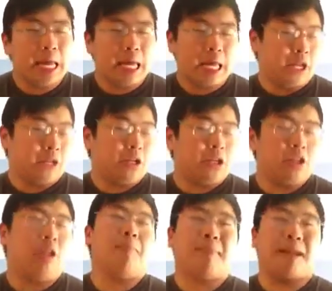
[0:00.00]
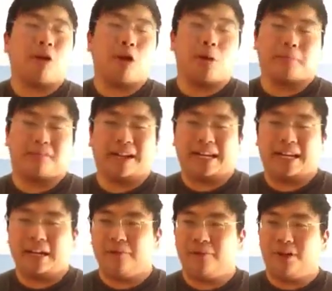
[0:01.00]
And it's going to be
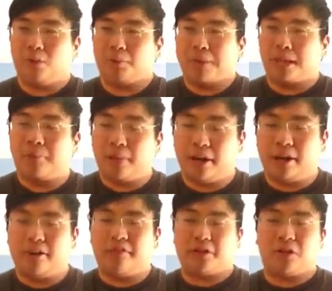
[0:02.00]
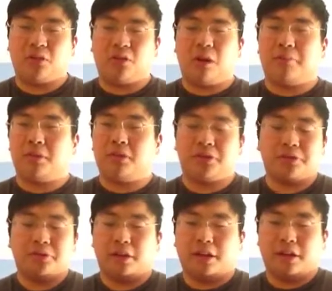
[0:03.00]
heartbreaking if we don't make the playoffs, I'm going to
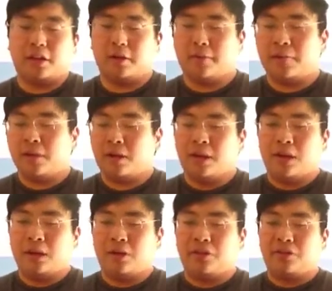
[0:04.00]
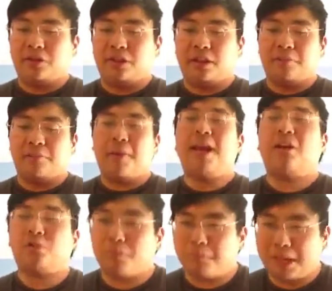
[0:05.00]
just think my
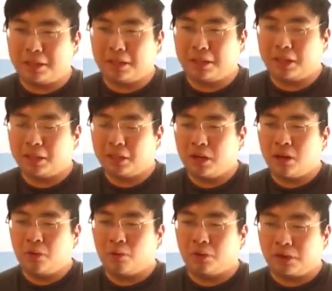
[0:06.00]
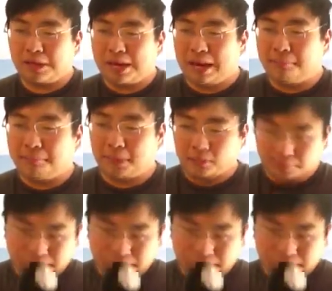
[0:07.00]
own opinion what's going to happen.